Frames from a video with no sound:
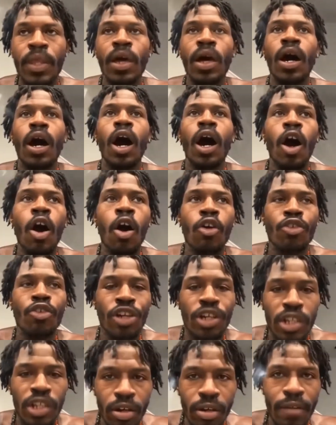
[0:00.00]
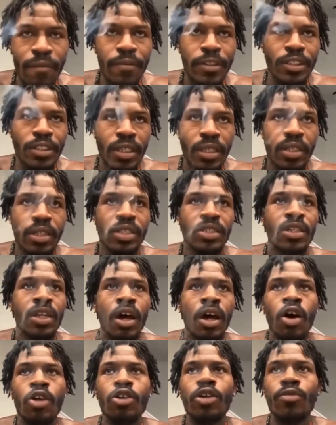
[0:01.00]
All your cloning facilities and all
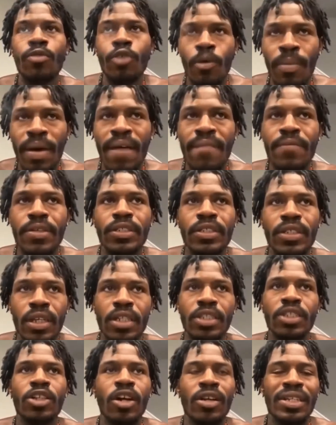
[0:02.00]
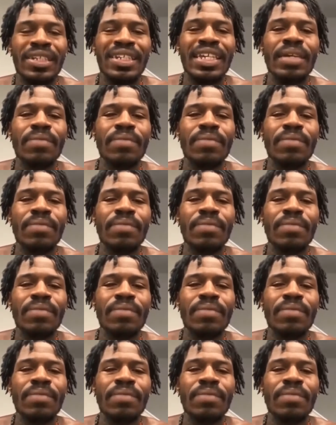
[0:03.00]
your robot facilities are deep,